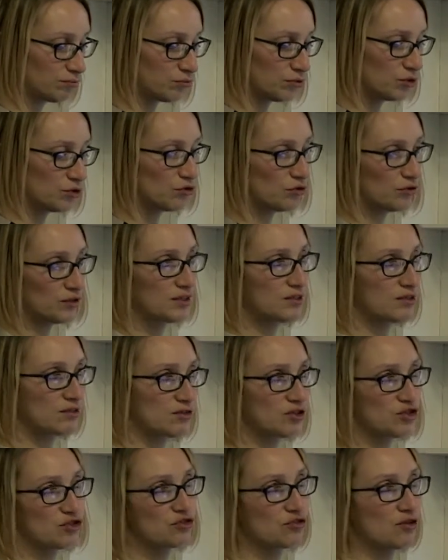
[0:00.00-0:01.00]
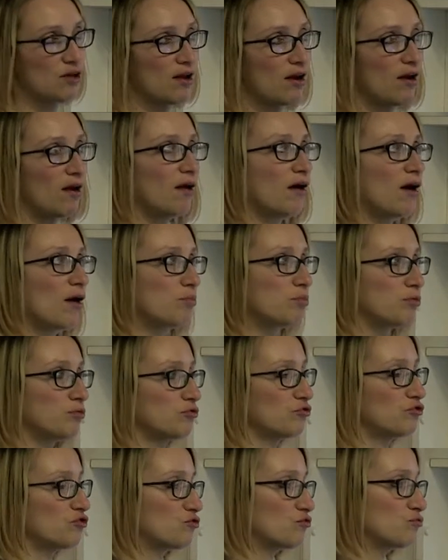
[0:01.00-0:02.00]
the traditional
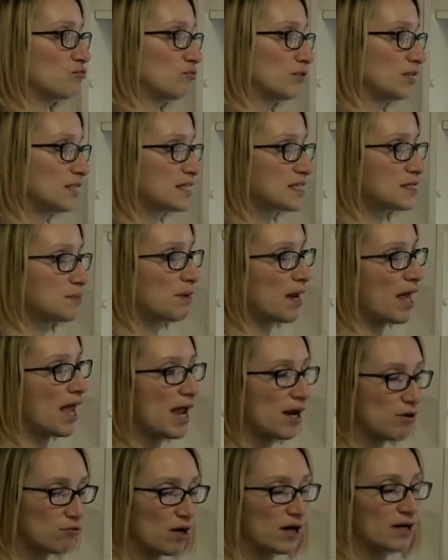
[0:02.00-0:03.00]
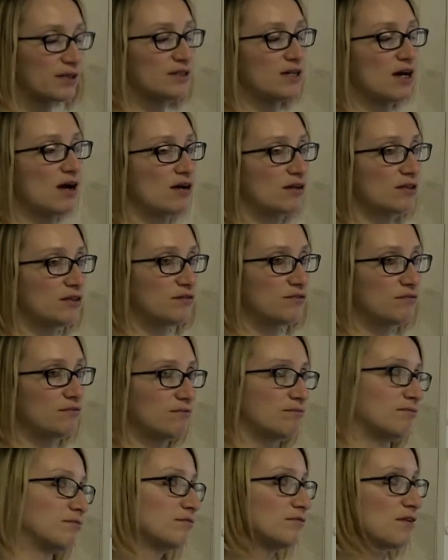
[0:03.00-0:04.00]
approach to explain where the
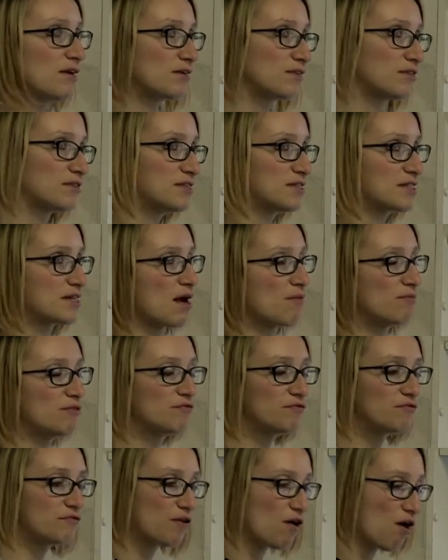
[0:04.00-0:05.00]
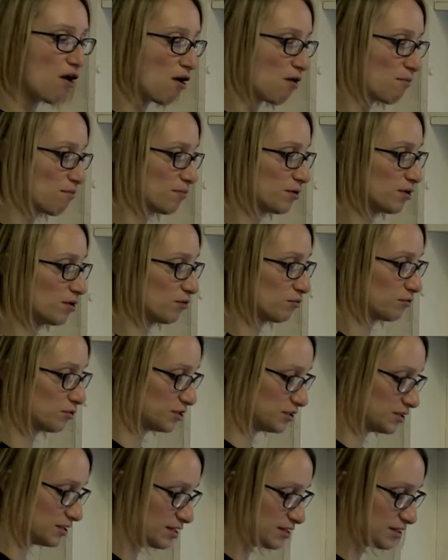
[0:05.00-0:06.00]
artifact is coming from, what
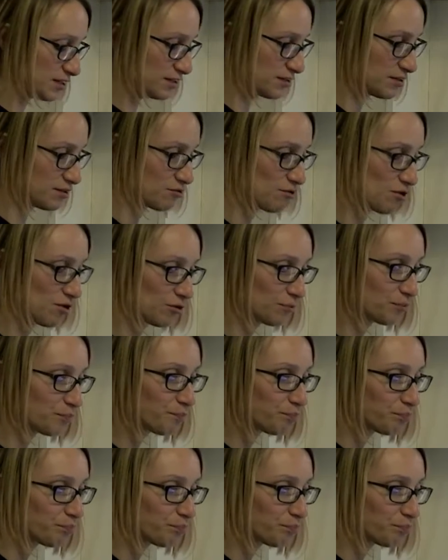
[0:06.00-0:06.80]
it is, and so on.